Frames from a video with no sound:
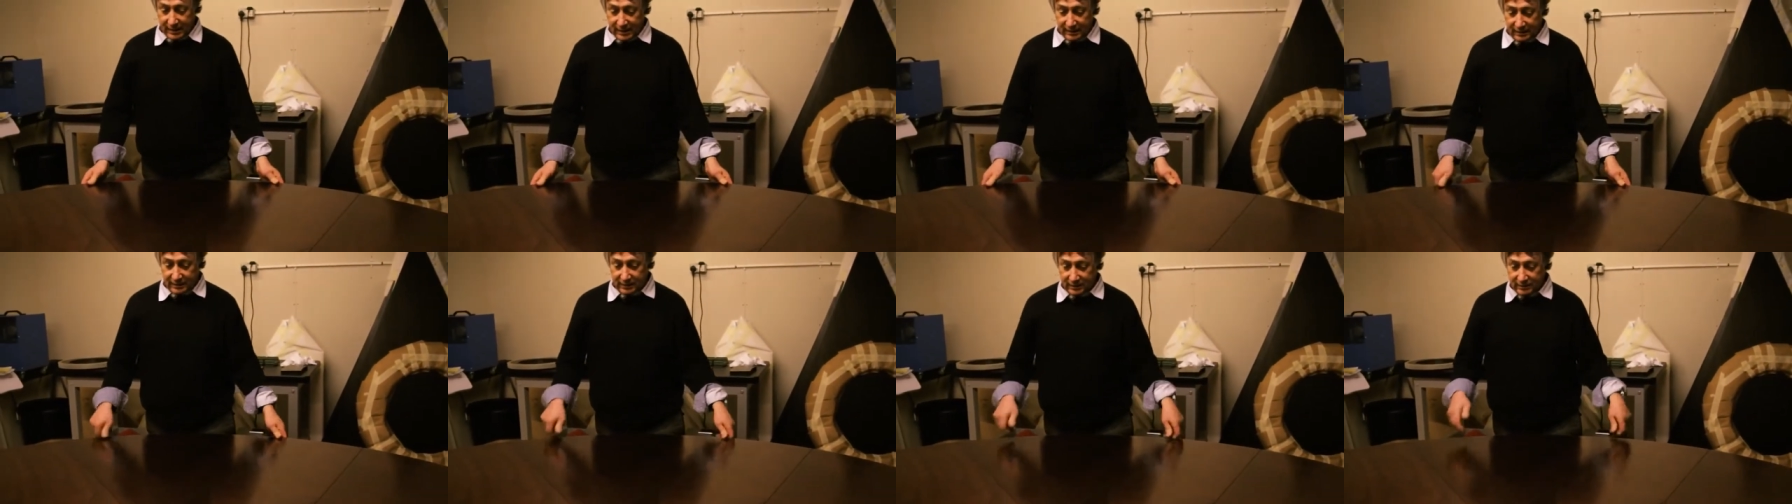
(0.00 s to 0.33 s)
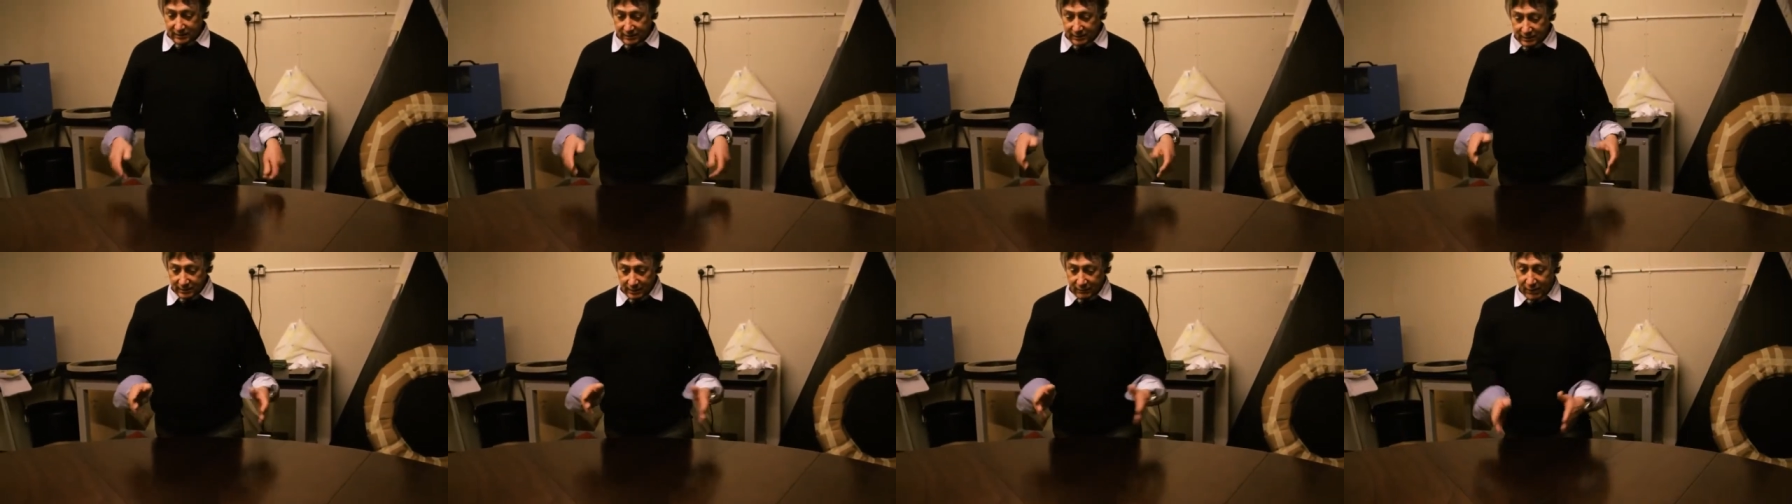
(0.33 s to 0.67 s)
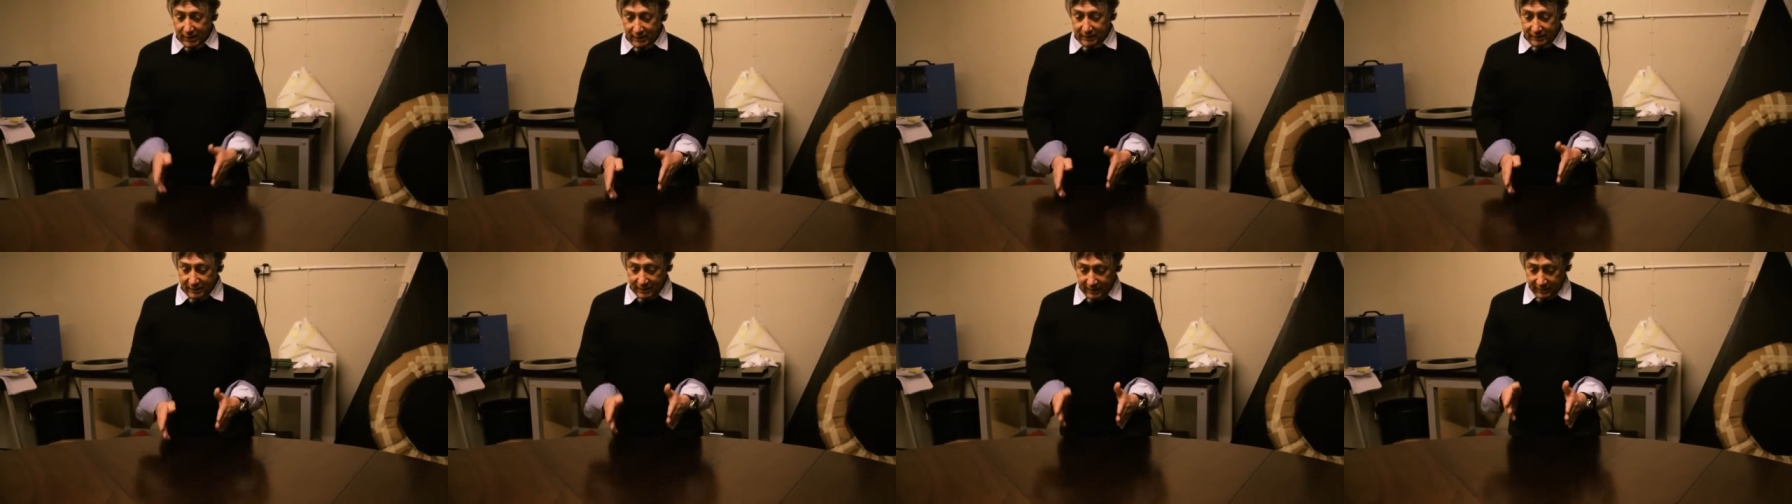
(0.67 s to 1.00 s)
it is the
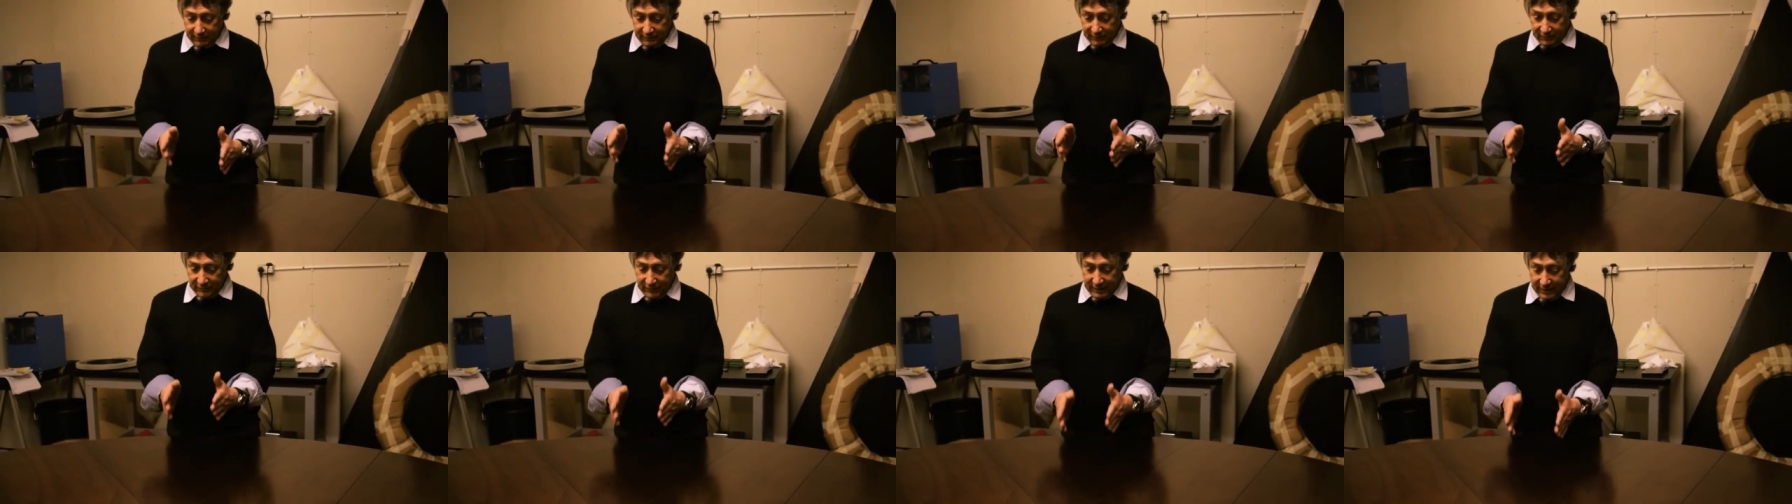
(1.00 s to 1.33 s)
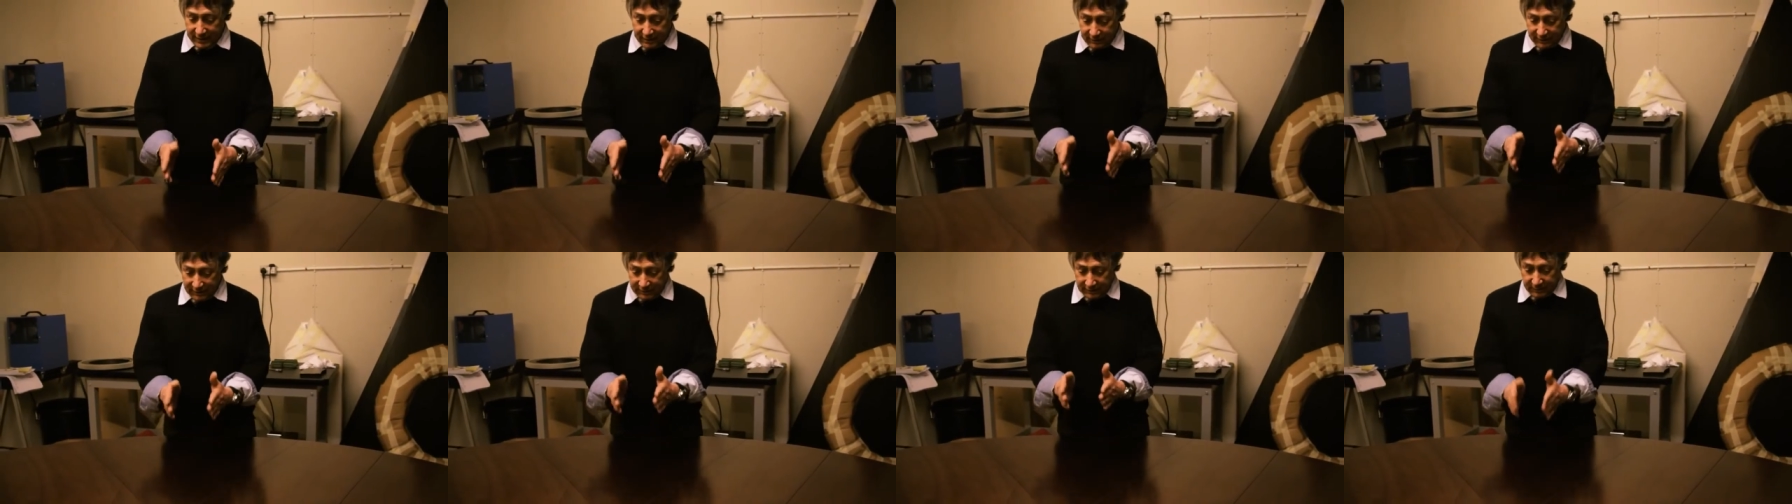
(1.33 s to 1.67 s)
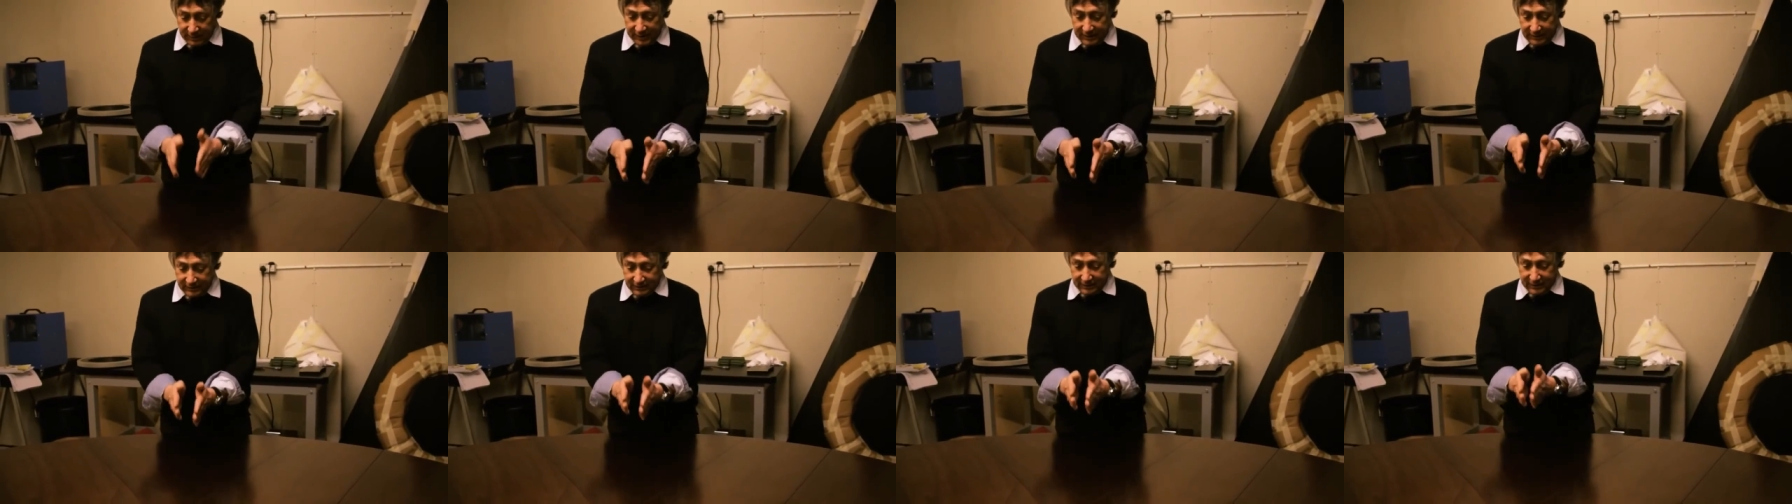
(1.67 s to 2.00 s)
veneer is
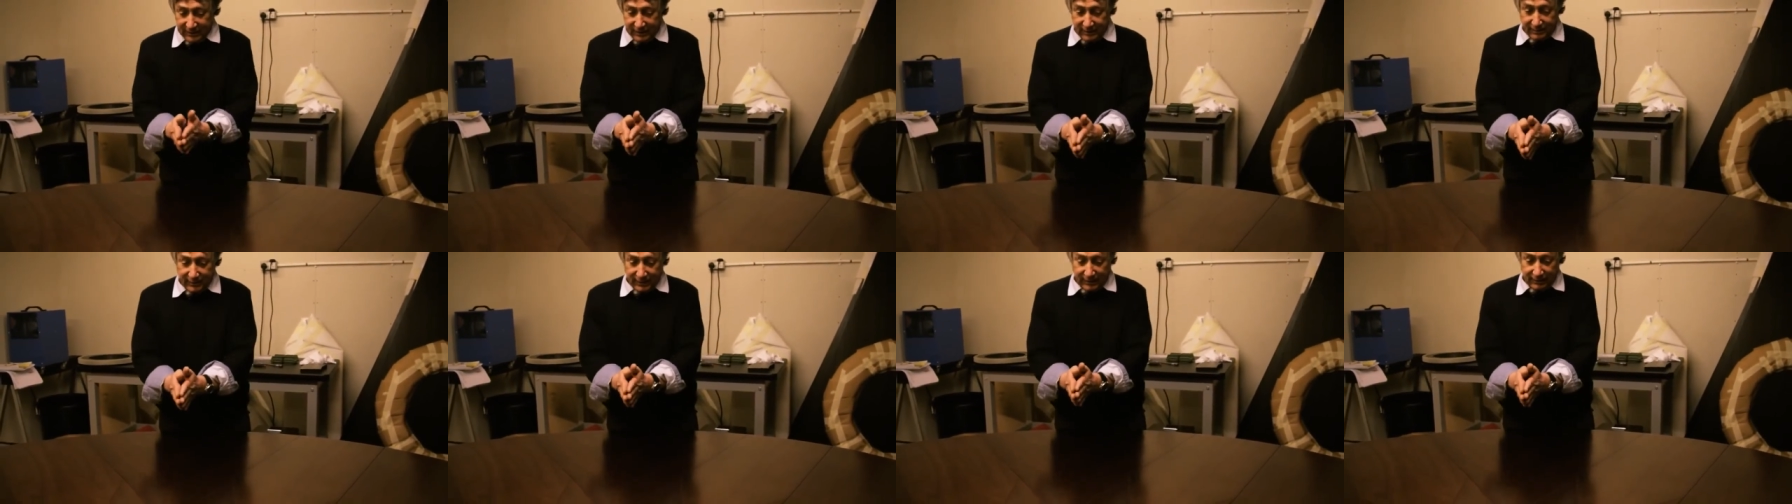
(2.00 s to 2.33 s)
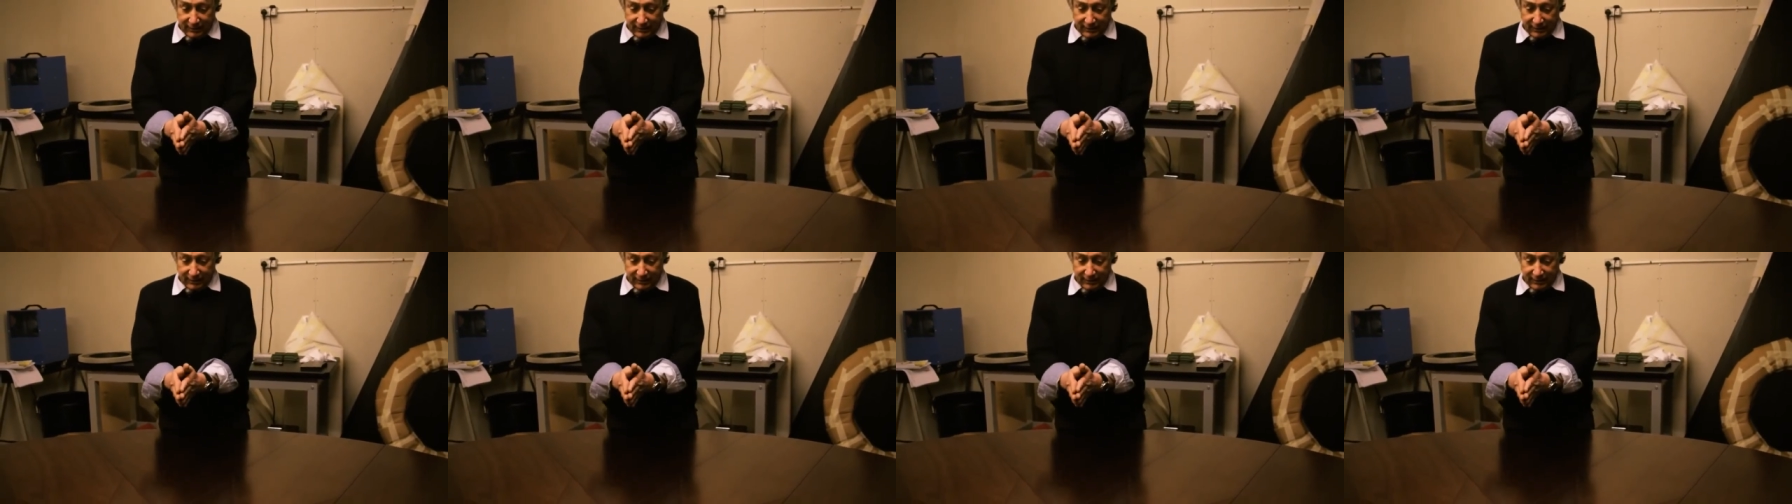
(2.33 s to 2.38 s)
split in the